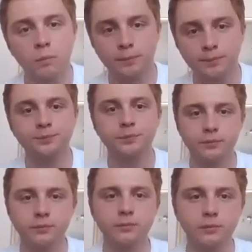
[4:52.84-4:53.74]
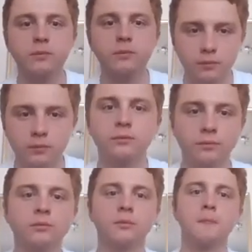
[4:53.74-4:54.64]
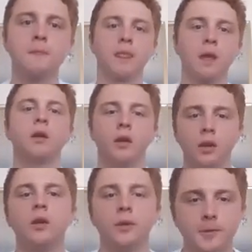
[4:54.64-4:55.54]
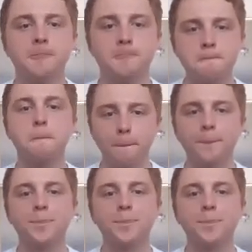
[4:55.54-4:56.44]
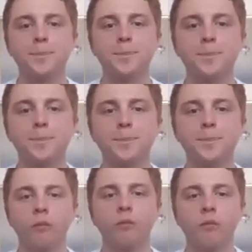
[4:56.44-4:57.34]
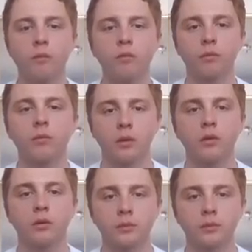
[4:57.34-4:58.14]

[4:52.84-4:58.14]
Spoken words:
The person shown says nothing.